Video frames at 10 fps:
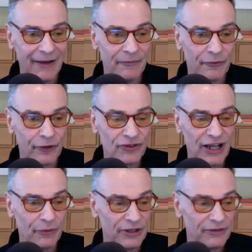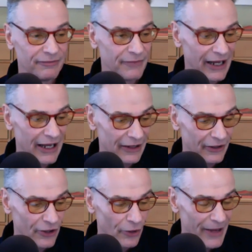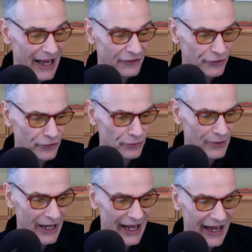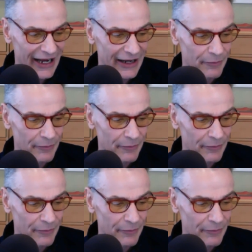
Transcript: First, I would go back to a